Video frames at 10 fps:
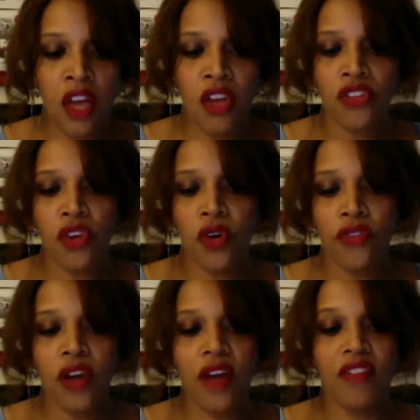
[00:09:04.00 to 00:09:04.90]
So if
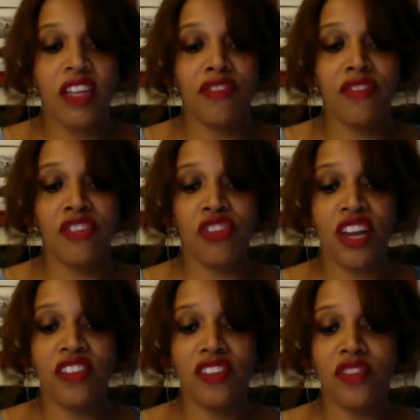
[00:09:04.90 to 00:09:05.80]
you're having a lot of
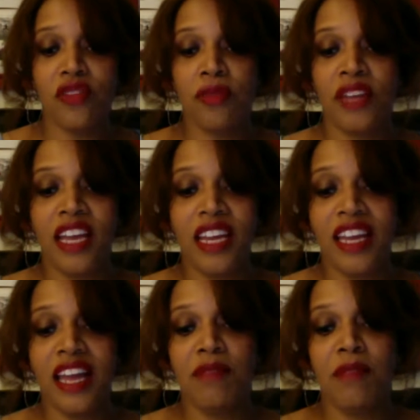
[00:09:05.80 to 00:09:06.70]
frustration from
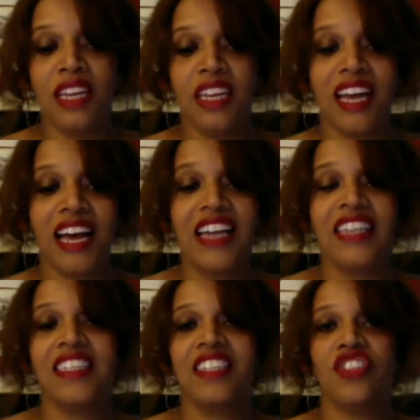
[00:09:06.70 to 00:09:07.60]
dating and meeting
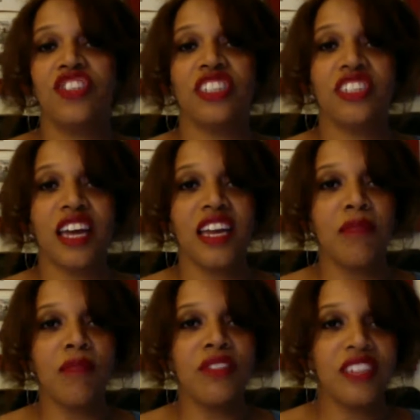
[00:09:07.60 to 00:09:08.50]
guys and you're just not
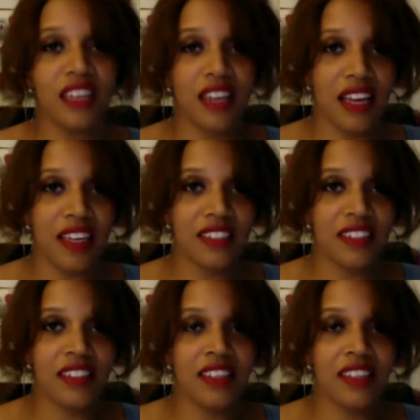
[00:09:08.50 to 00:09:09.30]
able to connect,